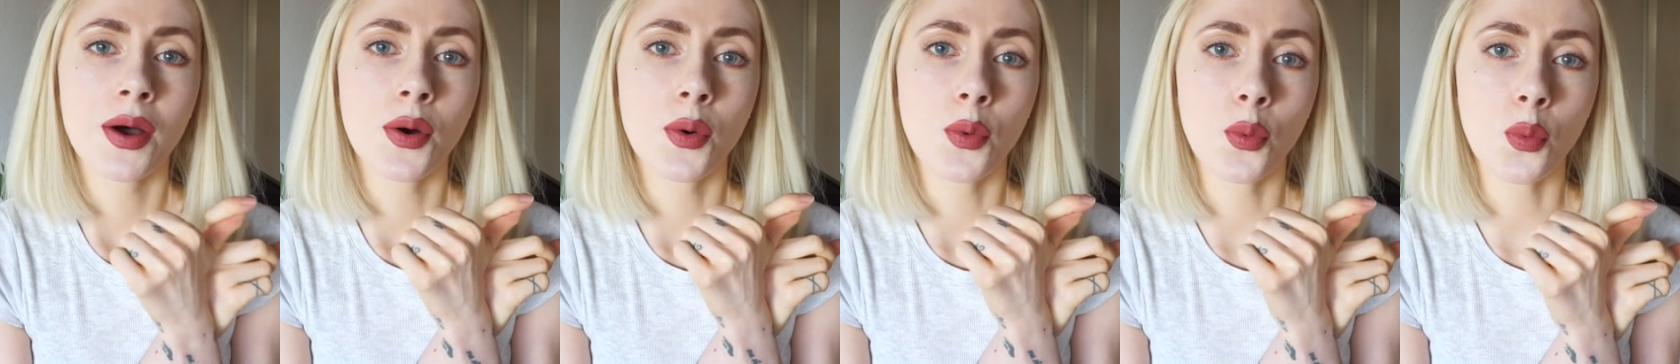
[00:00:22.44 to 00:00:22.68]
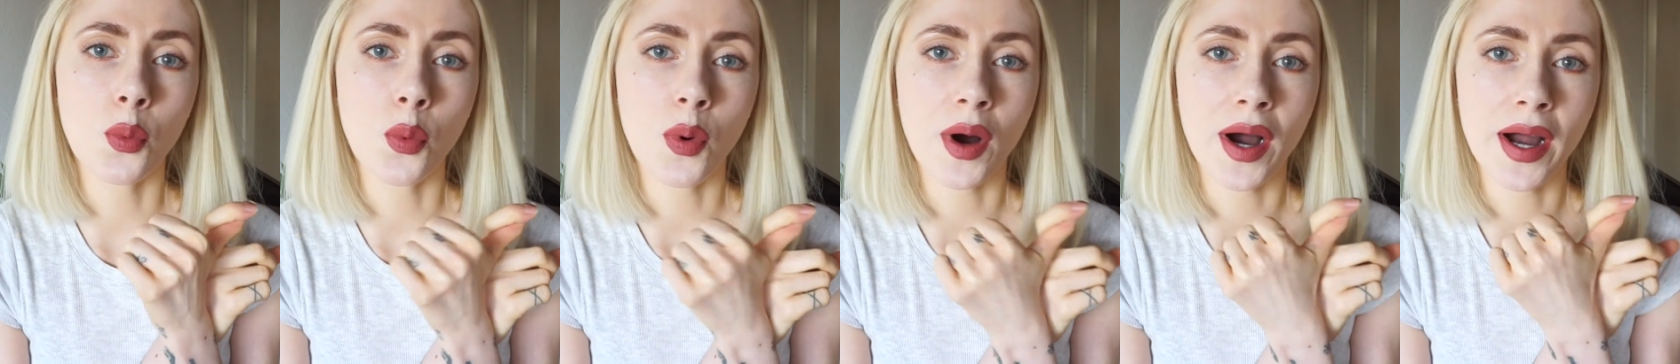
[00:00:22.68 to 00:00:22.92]

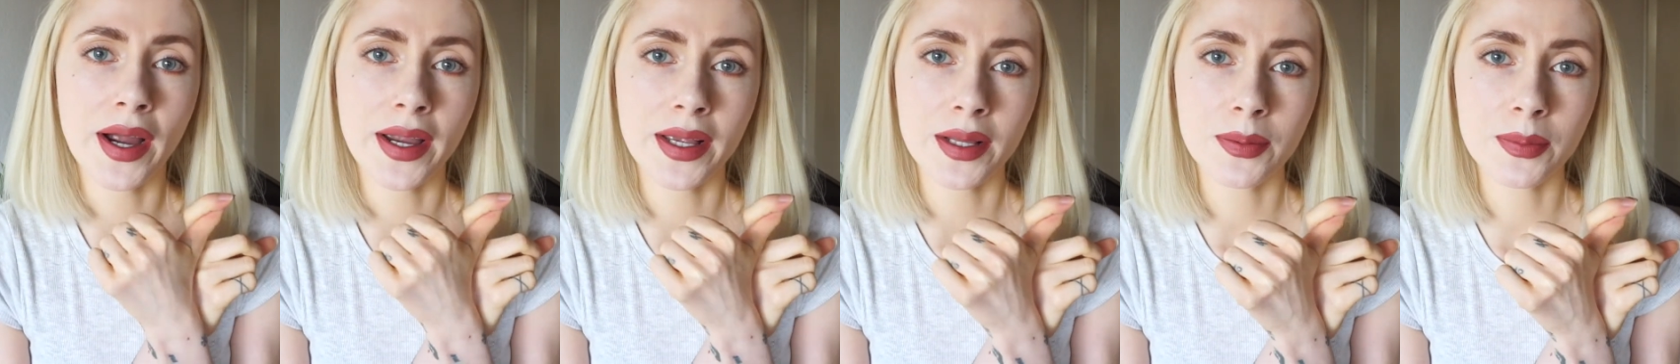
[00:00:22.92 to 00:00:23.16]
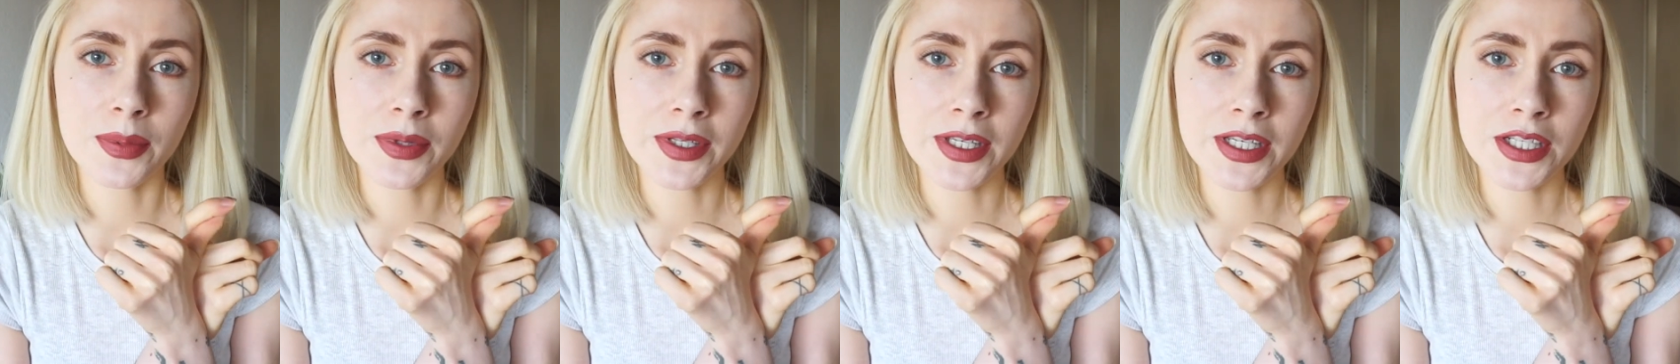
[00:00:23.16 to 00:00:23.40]
while
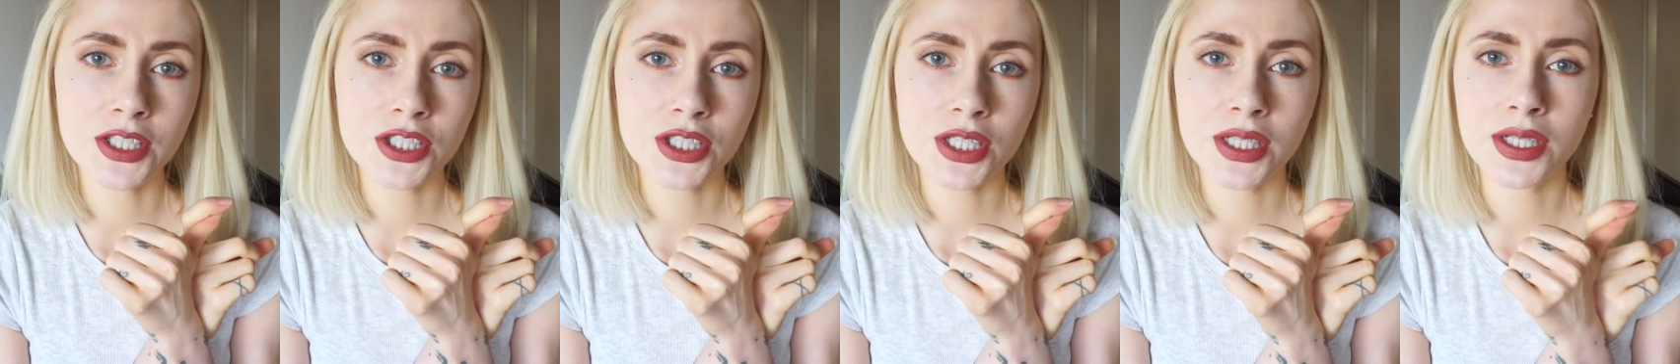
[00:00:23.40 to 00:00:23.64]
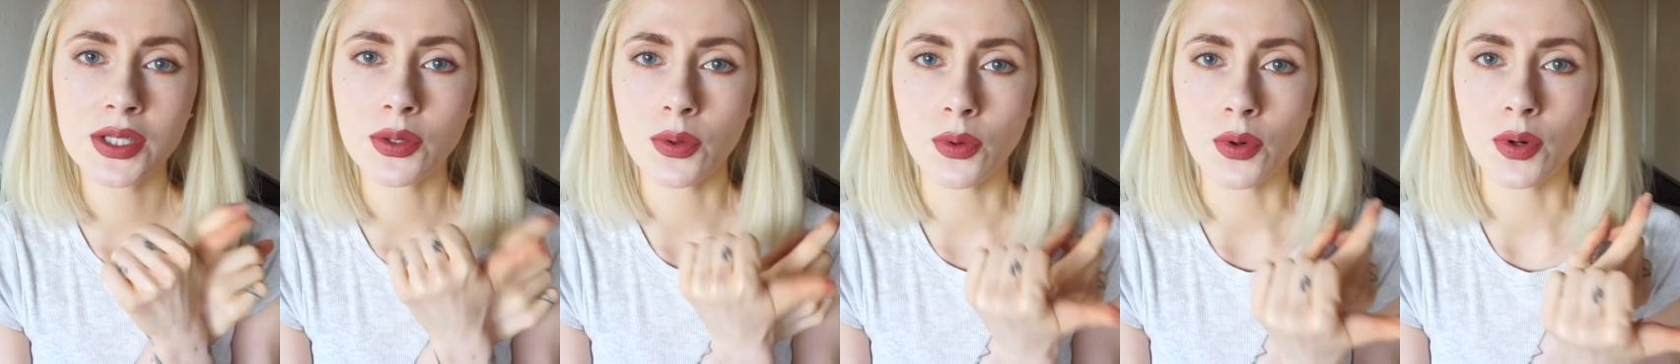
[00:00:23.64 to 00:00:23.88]

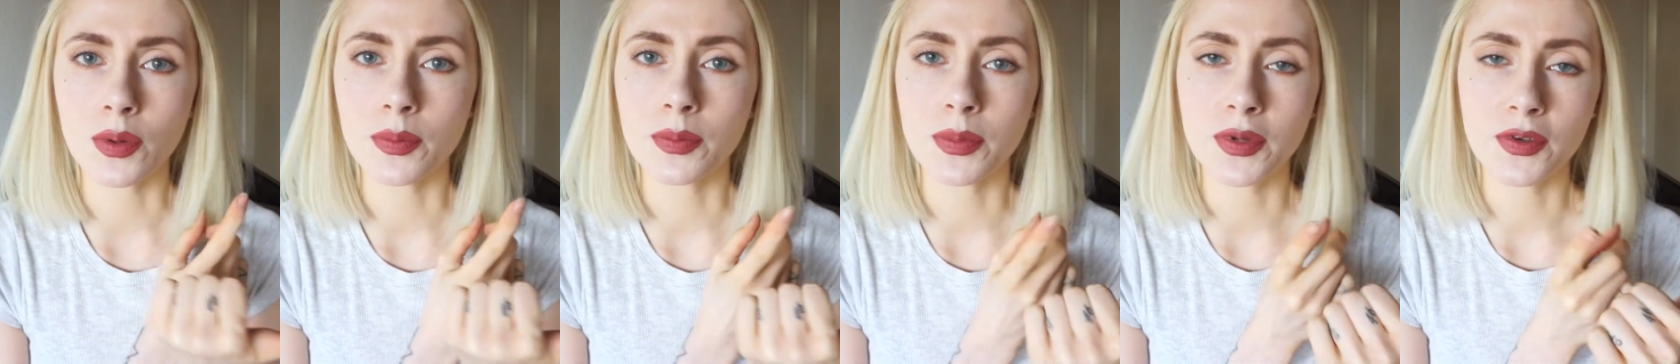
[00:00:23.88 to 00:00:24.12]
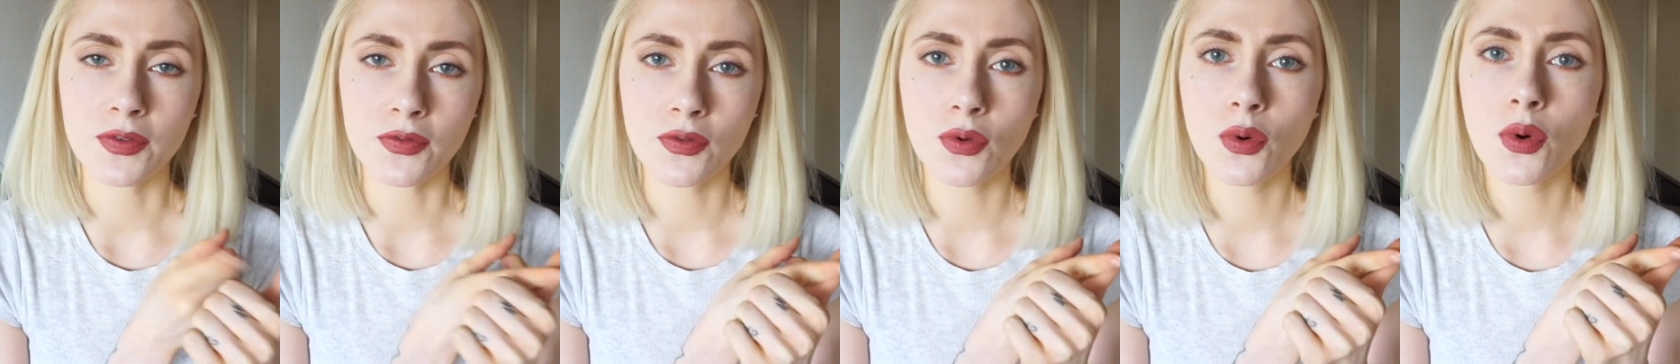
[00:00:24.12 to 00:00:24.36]
bleaching or
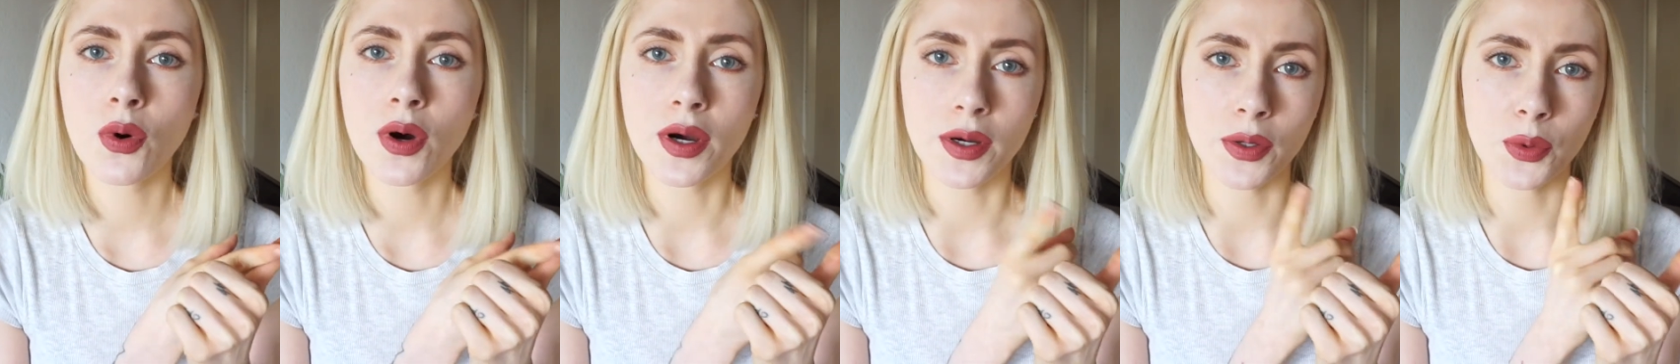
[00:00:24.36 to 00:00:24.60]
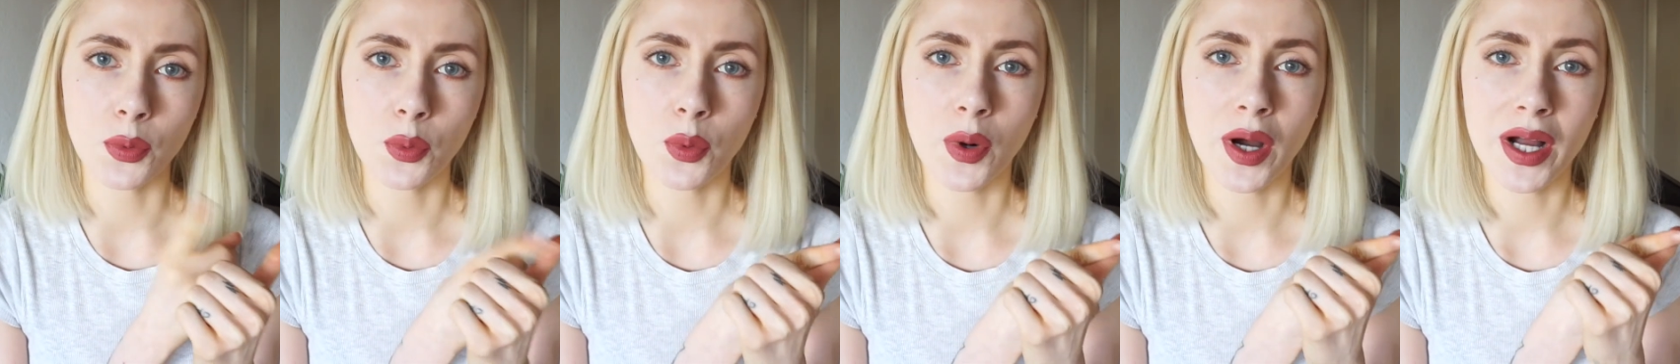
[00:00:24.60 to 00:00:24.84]
before
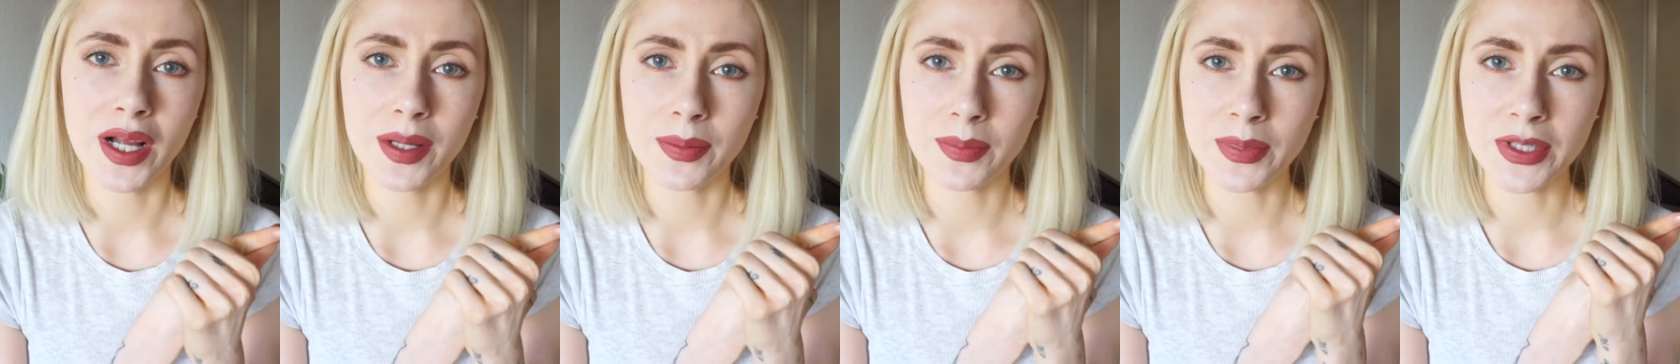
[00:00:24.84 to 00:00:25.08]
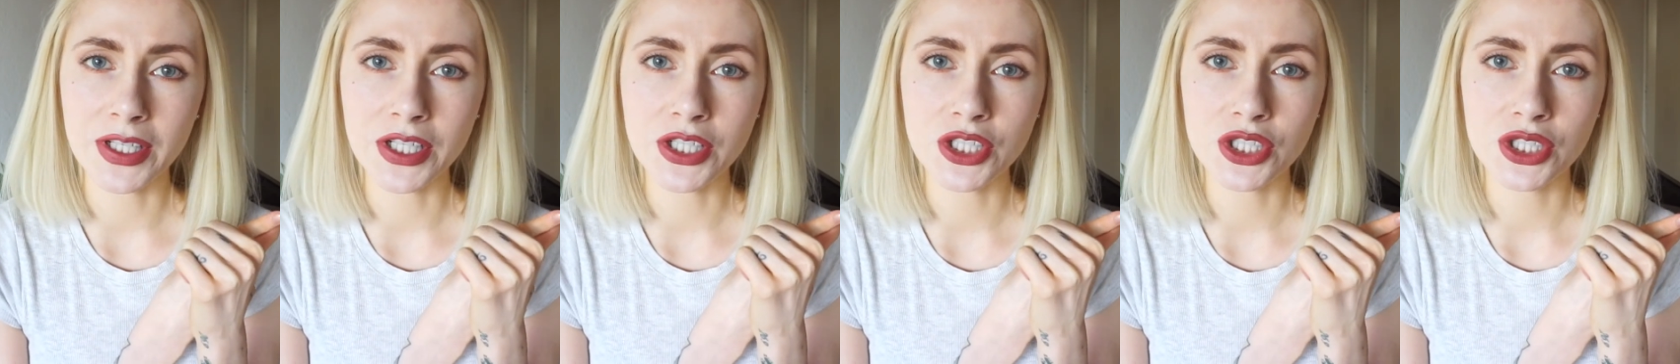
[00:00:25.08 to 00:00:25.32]
and while
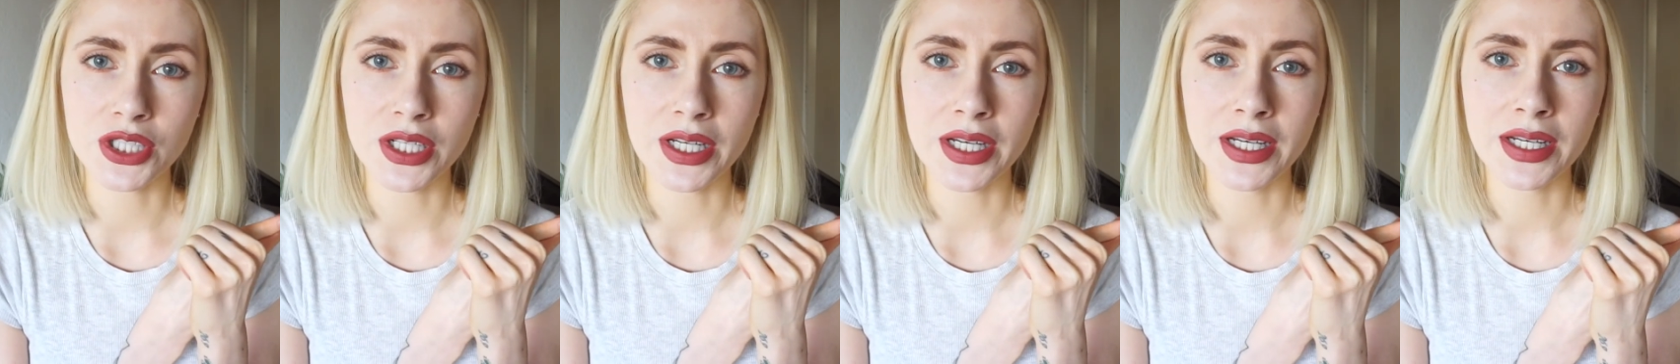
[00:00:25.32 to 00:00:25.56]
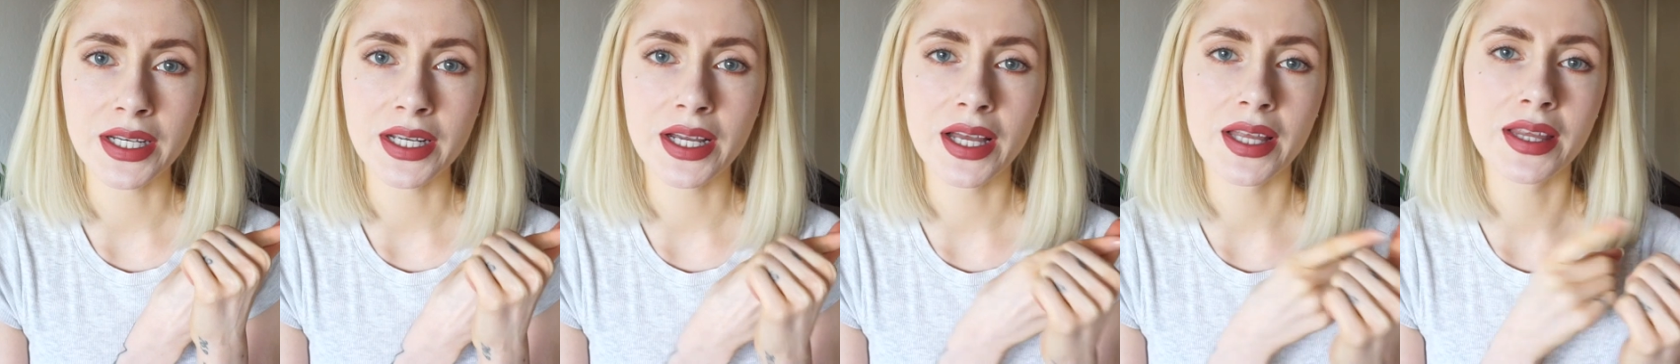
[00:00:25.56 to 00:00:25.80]

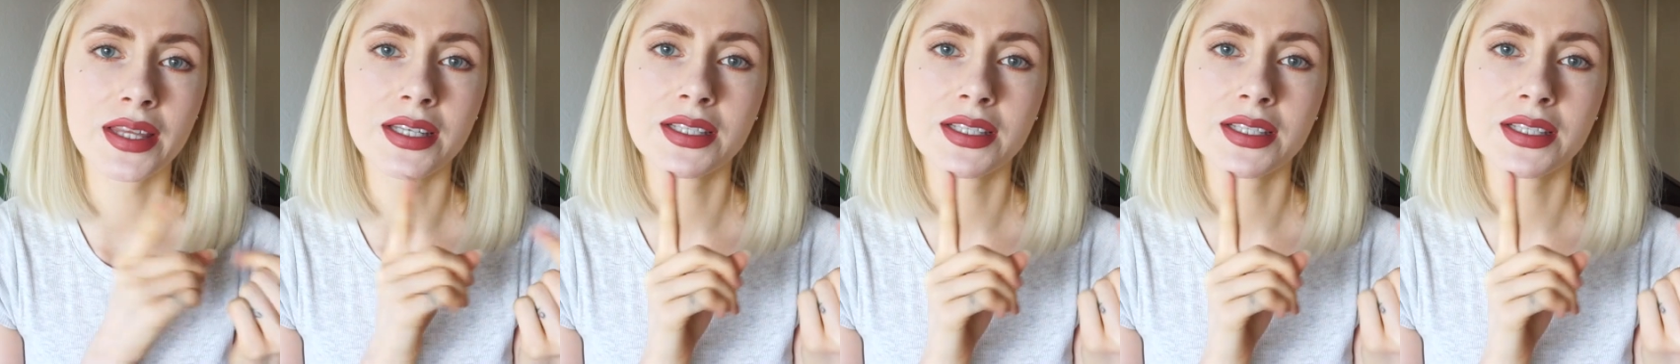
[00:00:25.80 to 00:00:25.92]
bleaching.